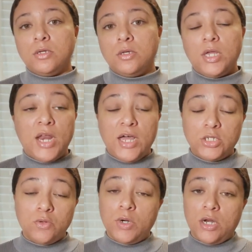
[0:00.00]
and not
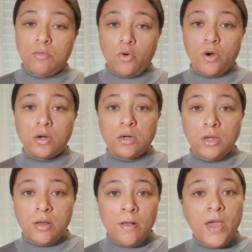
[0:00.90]
do it anymore.
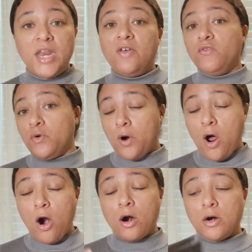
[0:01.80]
And if you
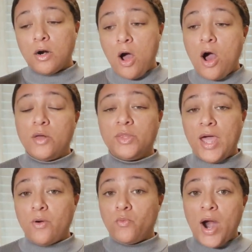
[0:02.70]
are on
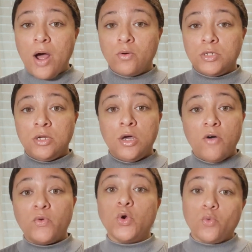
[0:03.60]
that route
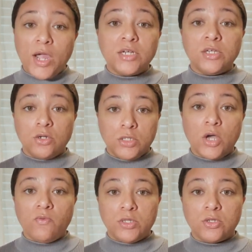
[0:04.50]
of correcting
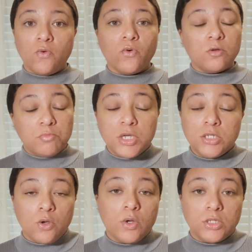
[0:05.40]
yourself and so forth, please
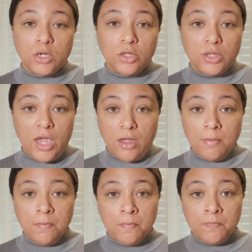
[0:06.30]
know it's a good thing.
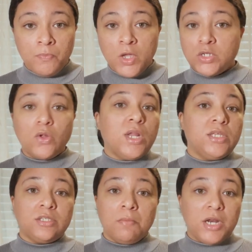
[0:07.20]
Don't let
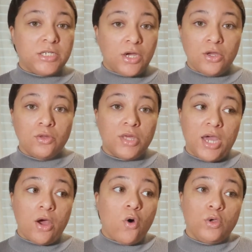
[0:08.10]
somebody tell you
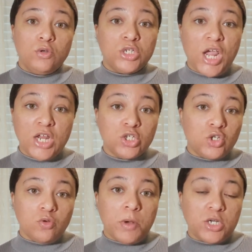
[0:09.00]
that, oh, you changed
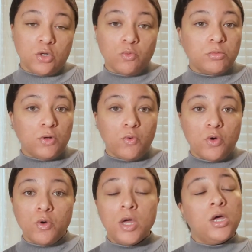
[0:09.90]
too much or
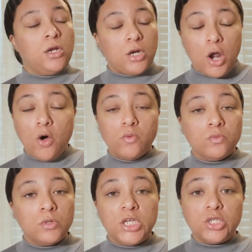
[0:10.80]
whoop-de-woo. No,
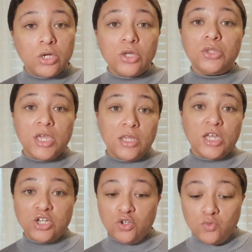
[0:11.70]
it's a good thing
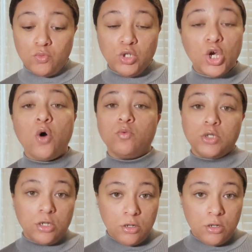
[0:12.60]
that you don't